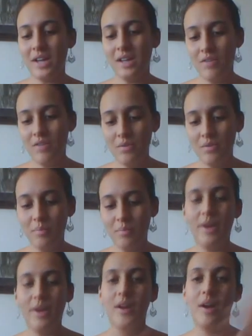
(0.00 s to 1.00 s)
love you,
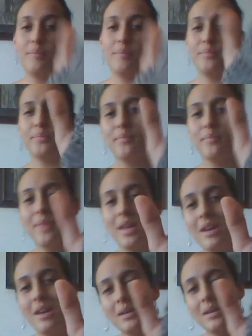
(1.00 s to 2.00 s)
but
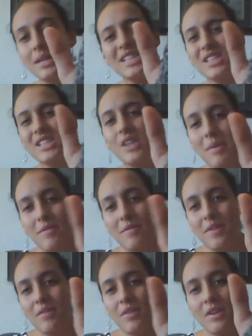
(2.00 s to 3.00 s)
it is just not my
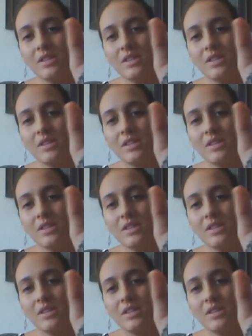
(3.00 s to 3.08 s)
favorite.